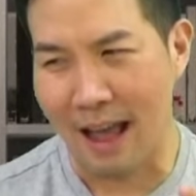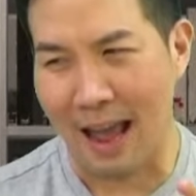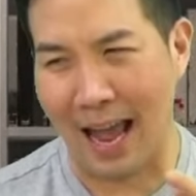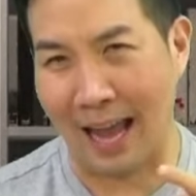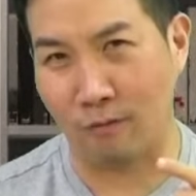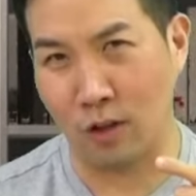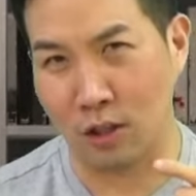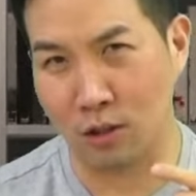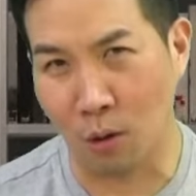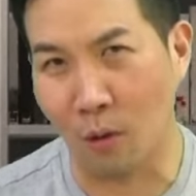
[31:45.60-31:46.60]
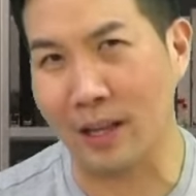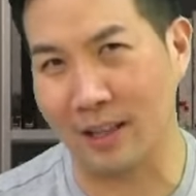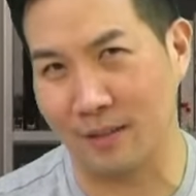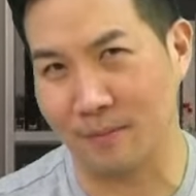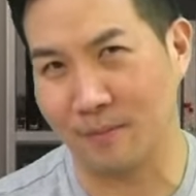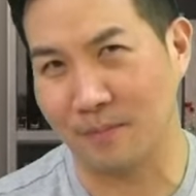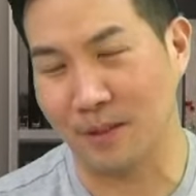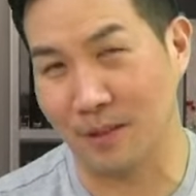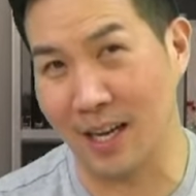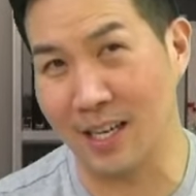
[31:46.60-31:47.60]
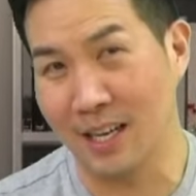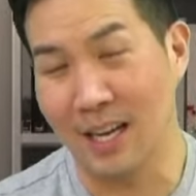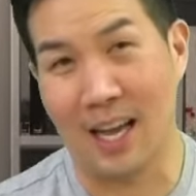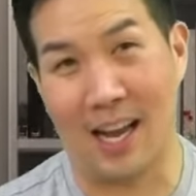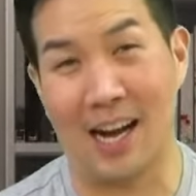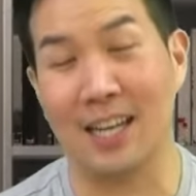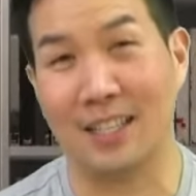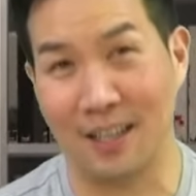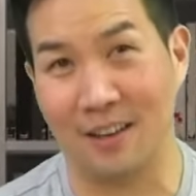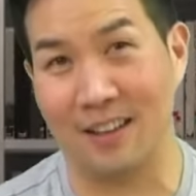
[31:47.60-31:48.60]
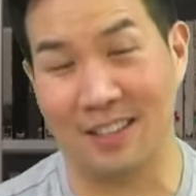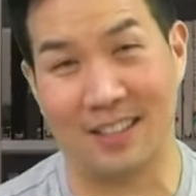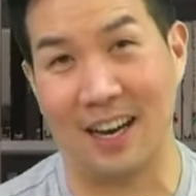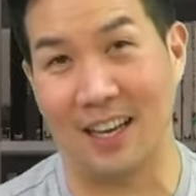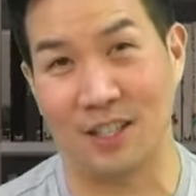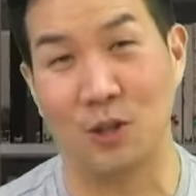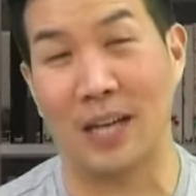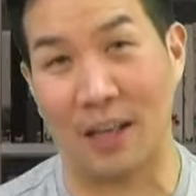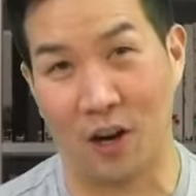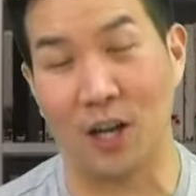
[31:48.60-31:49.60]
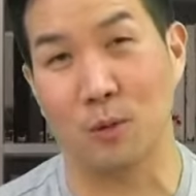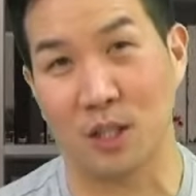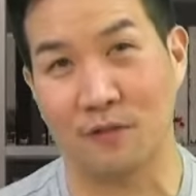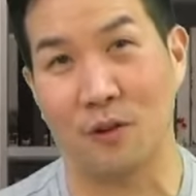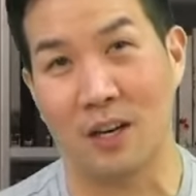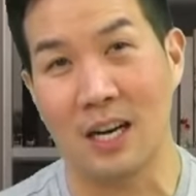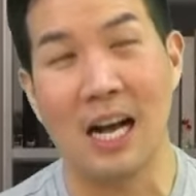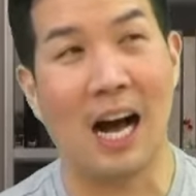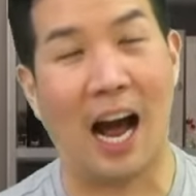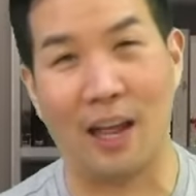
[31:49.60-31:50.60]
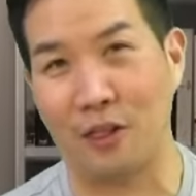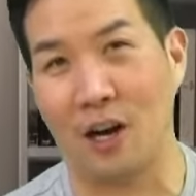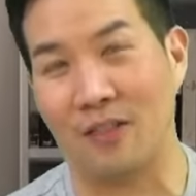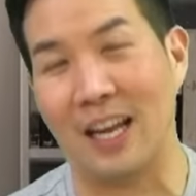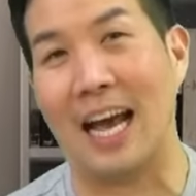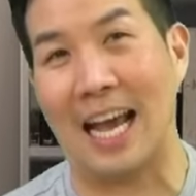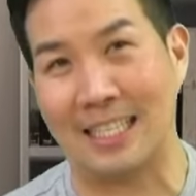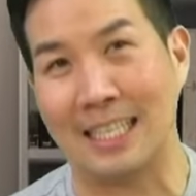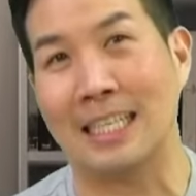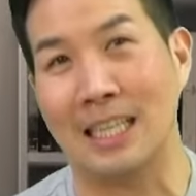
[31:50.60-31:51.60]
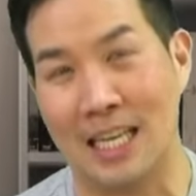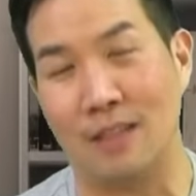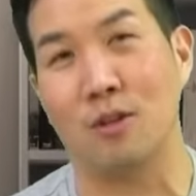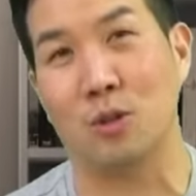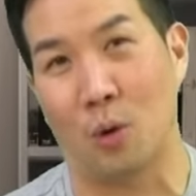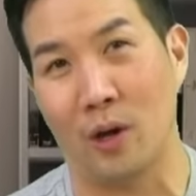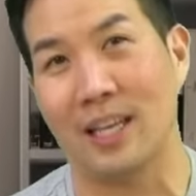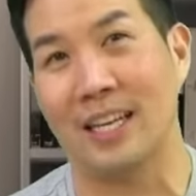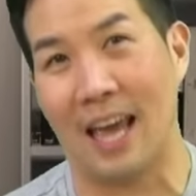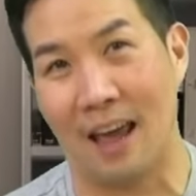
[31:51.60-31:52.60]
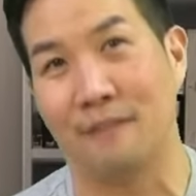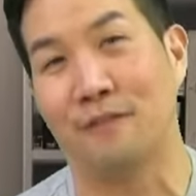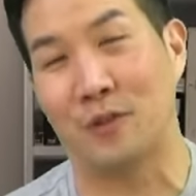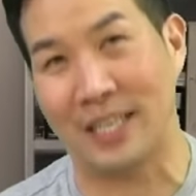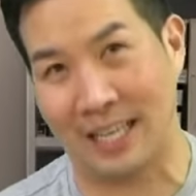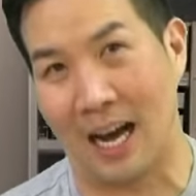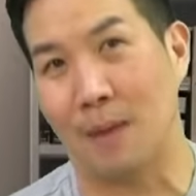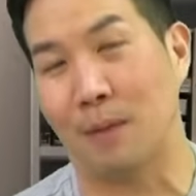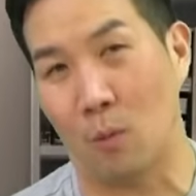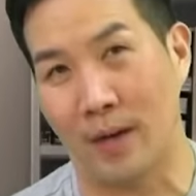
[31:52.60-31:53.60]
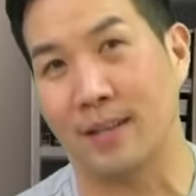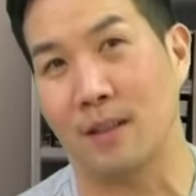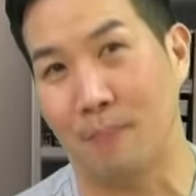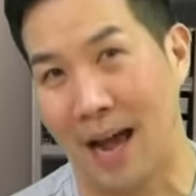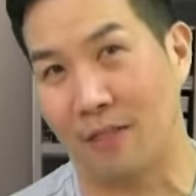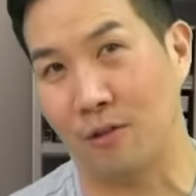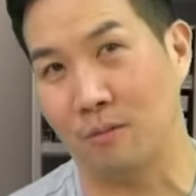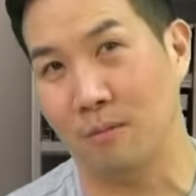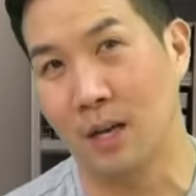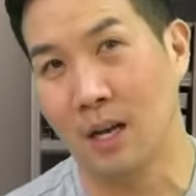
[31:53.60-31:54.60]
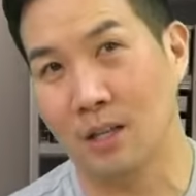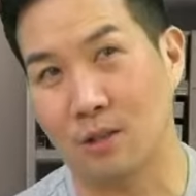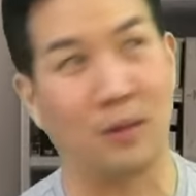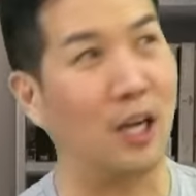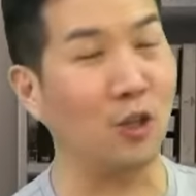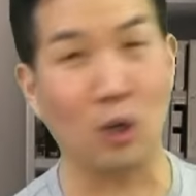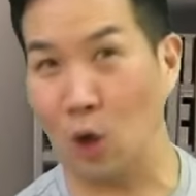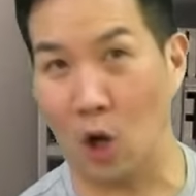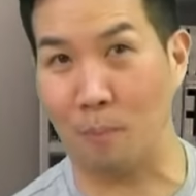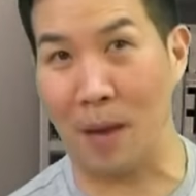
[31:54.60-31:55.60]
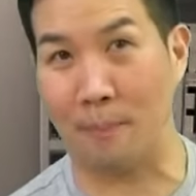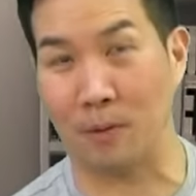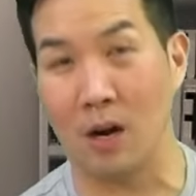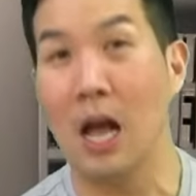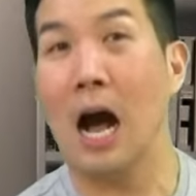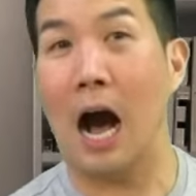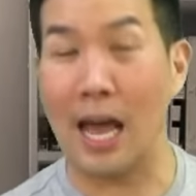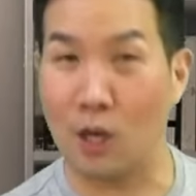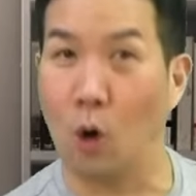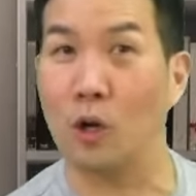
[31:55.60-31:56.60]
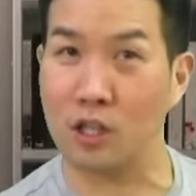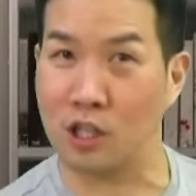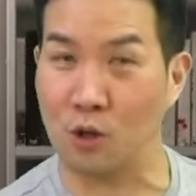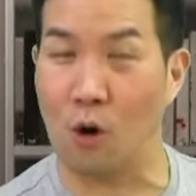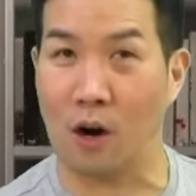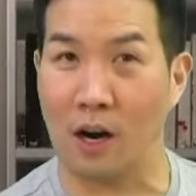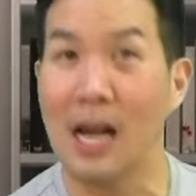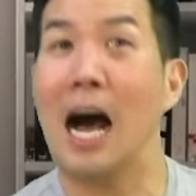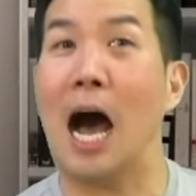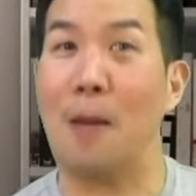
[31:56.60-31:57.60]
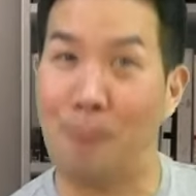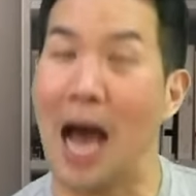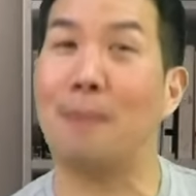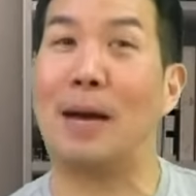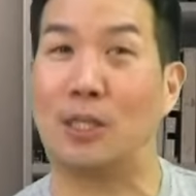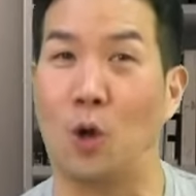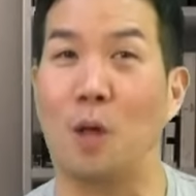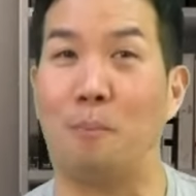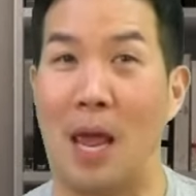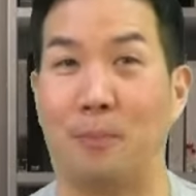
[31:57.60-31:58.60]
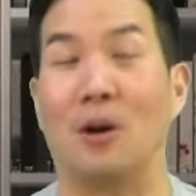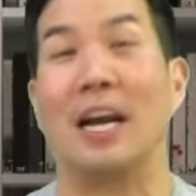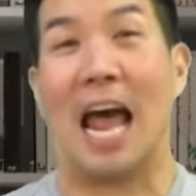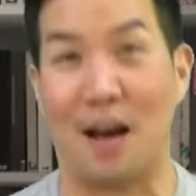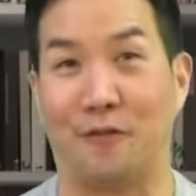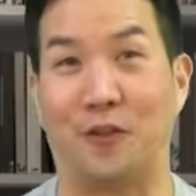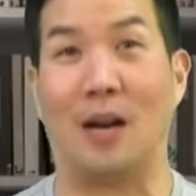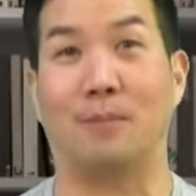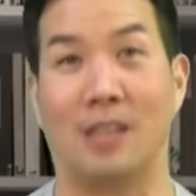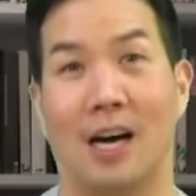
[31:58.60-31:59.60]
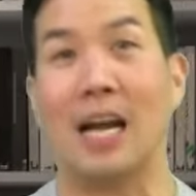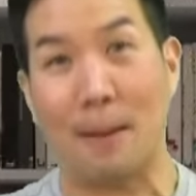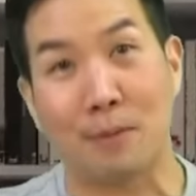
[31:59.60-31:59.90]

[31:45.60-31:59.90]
and this toilet, right? And I'm going to tell you this, guys. You know what I thought it was for? I thought that I had to clean the toilet every time I went to the bathroom. So there's no toilet paper. I go to the store, I buy my toilet paper, and after I'm done, I'm